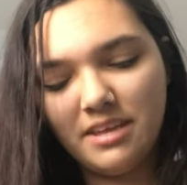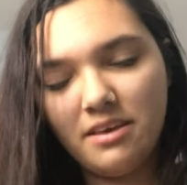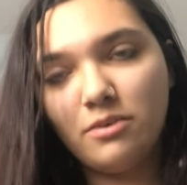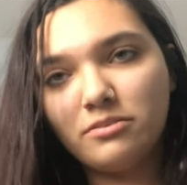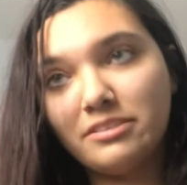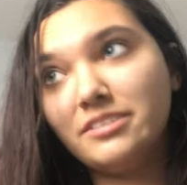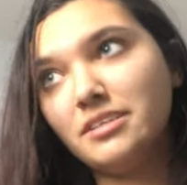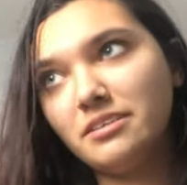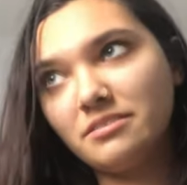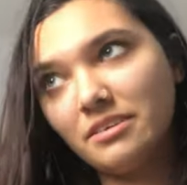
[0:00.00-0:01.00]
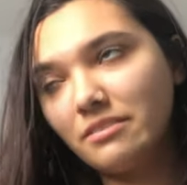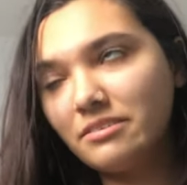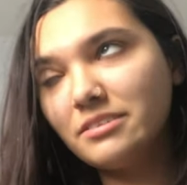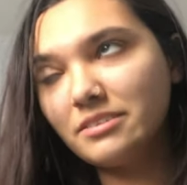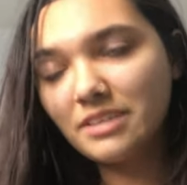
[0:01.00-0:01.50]
or this is, yeah, this
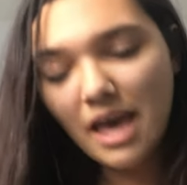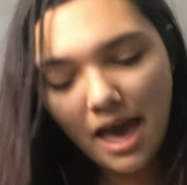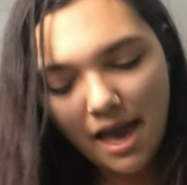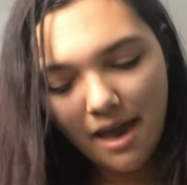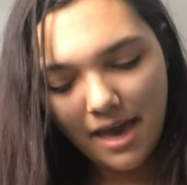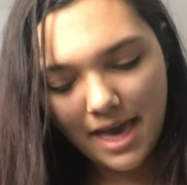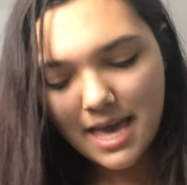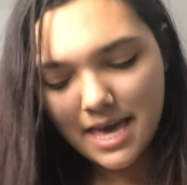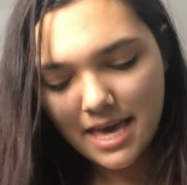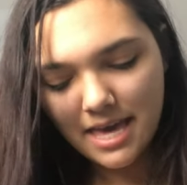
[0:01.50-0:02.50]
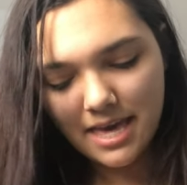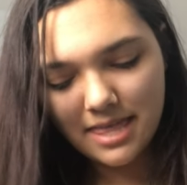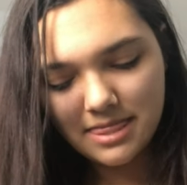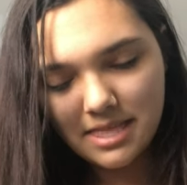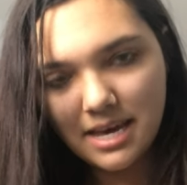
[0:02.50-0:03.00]
is, and